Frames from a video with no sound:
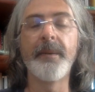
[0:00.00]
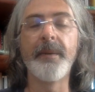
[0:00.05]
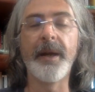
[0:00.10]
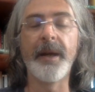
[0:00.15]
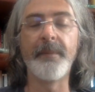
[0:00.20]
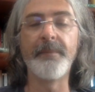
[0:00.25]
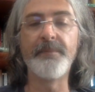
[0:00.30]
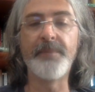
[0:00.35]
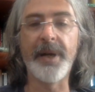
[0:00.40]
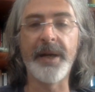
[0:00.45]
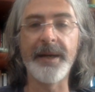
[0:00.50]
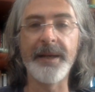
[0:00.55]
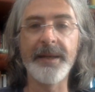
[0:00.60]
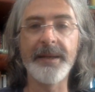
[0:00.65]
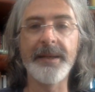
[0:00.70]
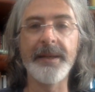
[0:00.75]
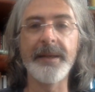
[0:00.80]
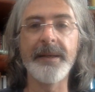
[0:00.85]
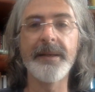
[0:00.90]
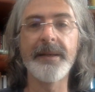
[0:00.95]

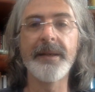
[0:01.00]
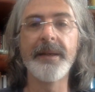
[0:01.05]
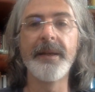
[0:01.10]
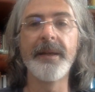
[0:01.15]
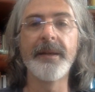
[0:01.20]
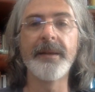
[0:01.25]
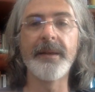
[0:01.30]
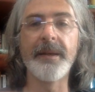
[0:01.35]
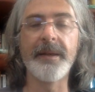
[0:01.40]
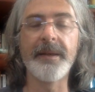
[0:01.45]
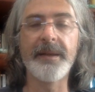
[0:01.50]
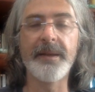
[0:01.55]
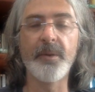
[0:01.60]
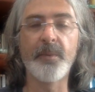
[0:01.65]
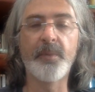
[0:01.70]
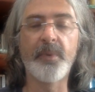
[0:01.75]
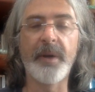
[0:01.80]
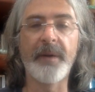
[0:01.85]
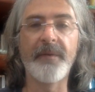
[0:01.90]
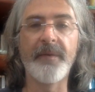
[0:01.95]
biases that are
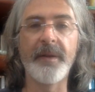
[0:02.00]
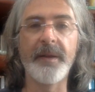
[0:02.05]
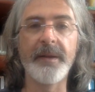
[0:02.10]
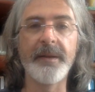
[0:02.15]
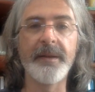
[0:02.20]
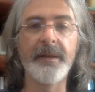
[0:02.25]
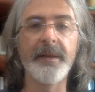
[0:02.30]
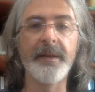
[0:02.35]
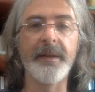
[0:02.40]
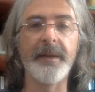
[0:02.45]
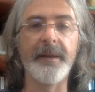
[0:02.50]
still prevalent,